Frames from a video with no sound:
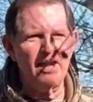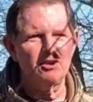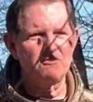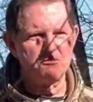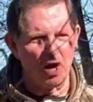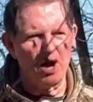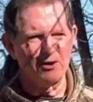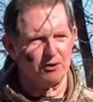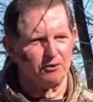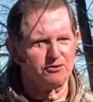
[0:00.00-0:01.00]
of
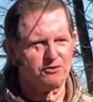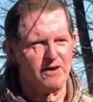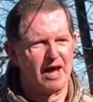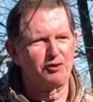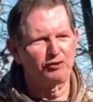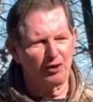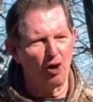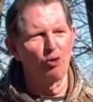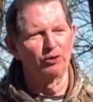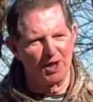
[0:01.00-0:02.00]
brothers that
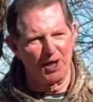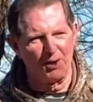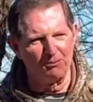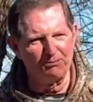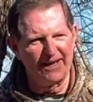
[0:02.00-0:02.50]
sold him